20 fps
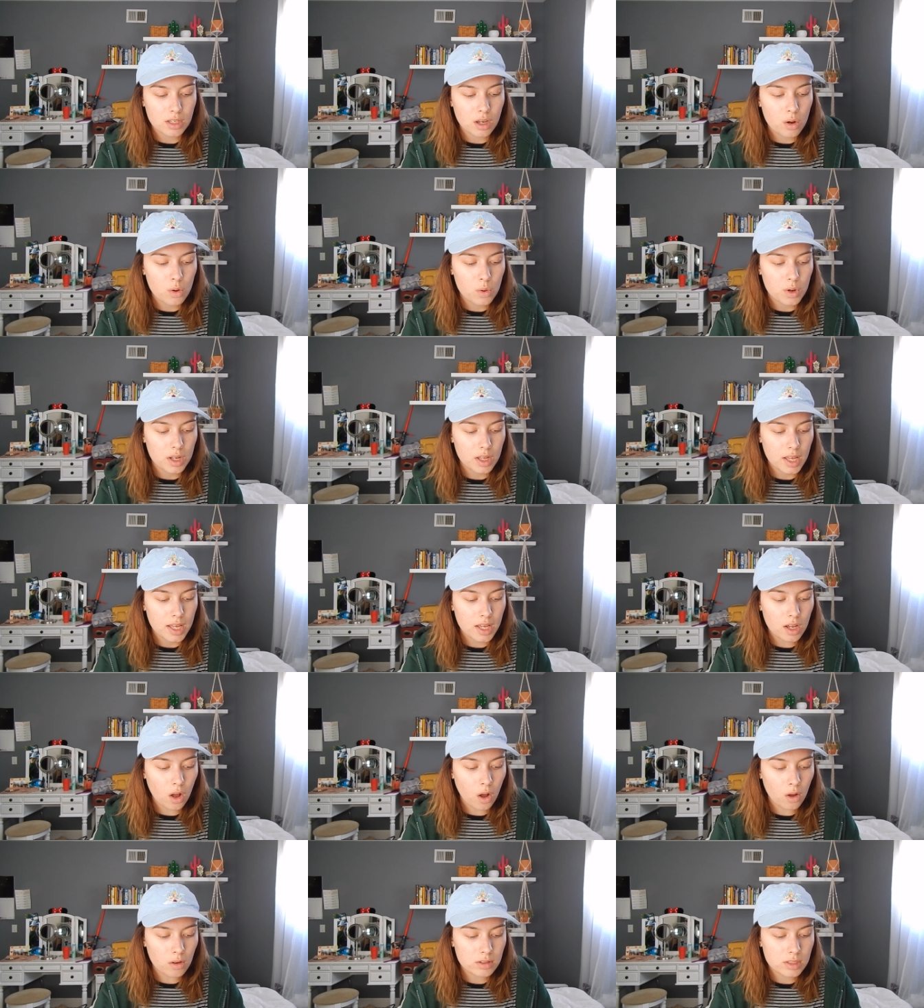So
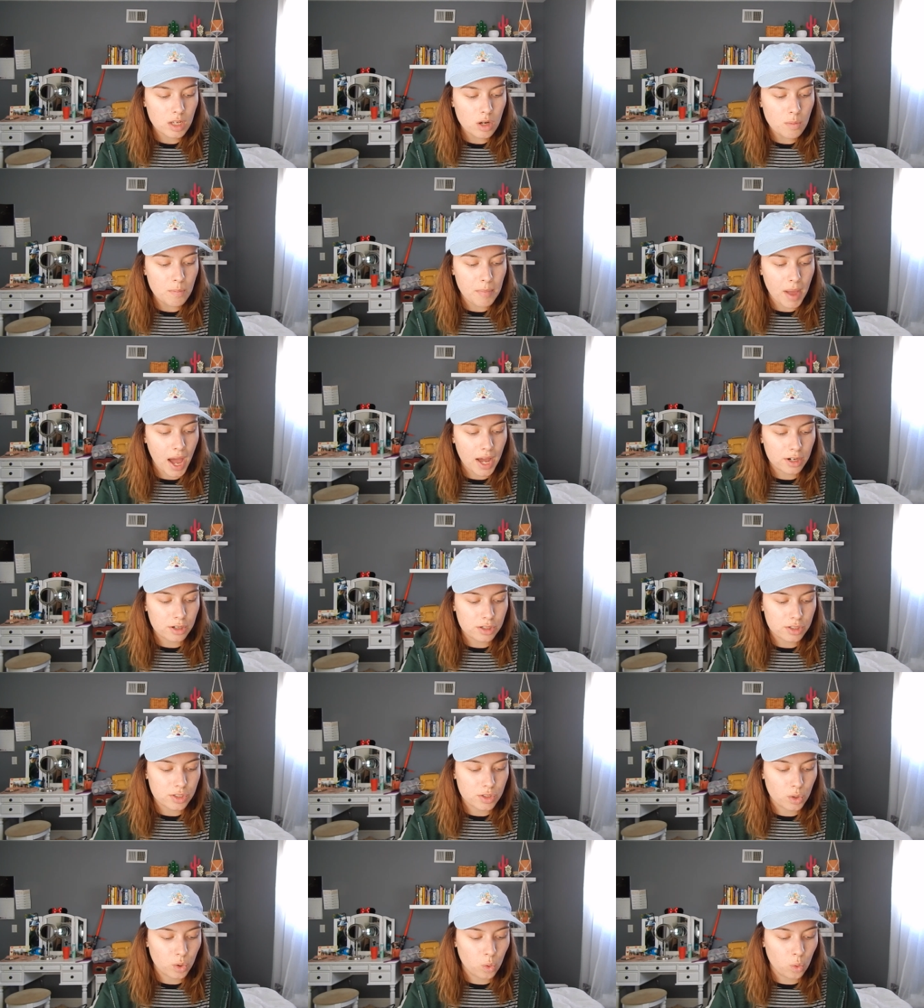it also
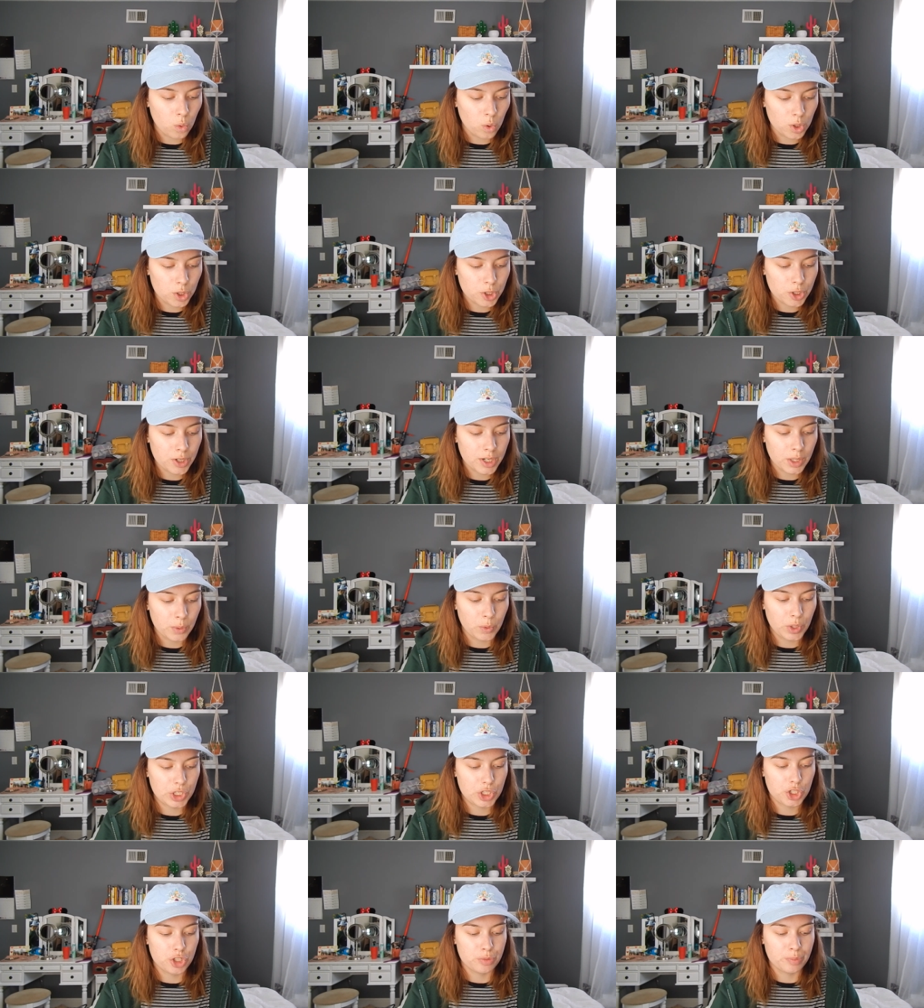matters the order
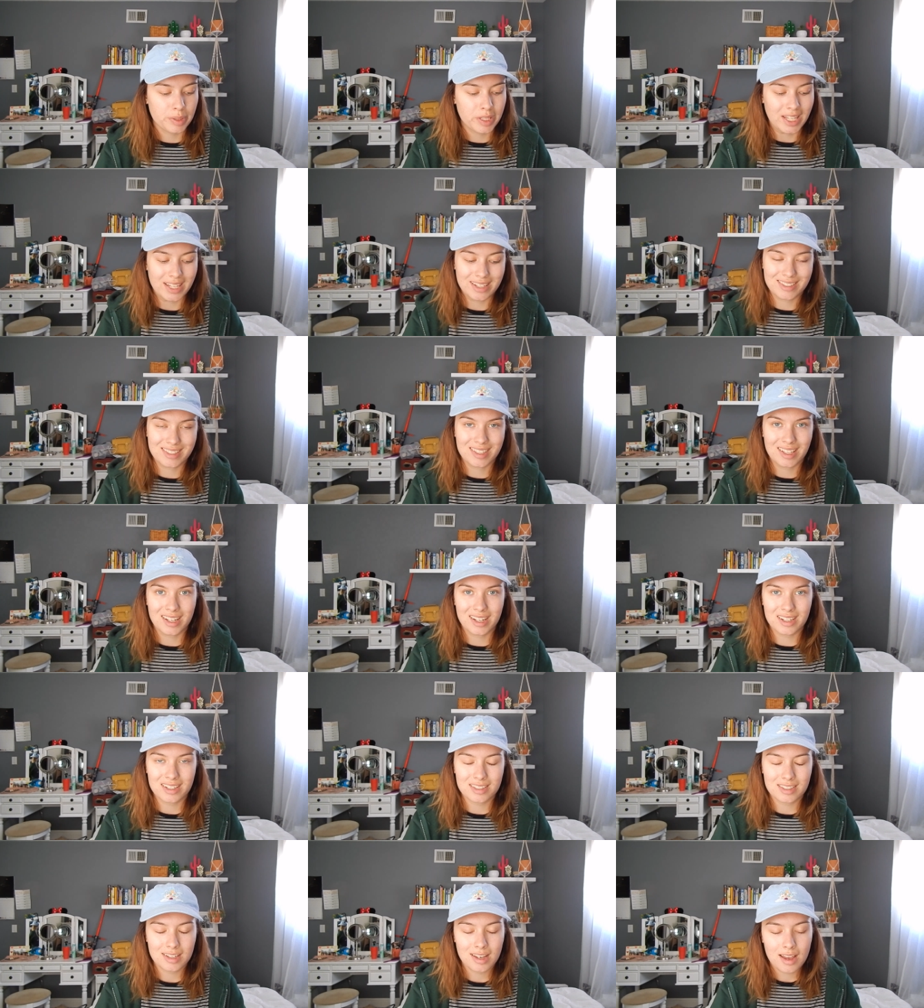in which you place
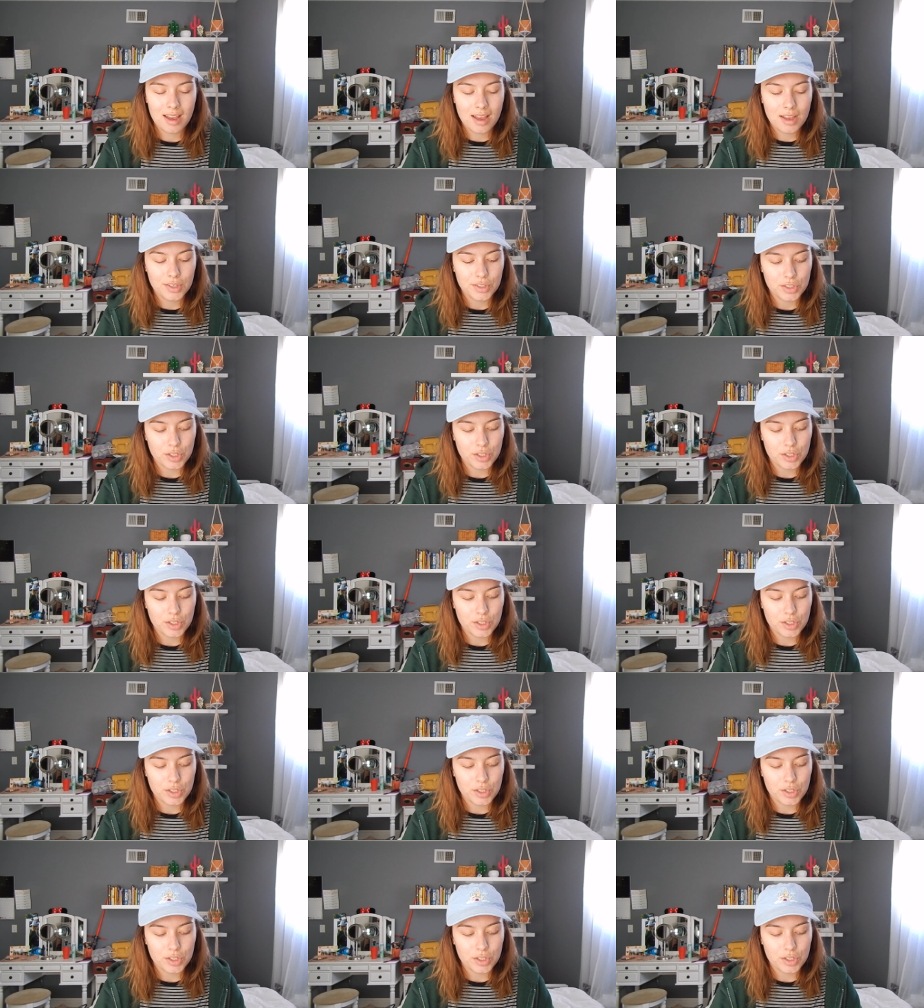things.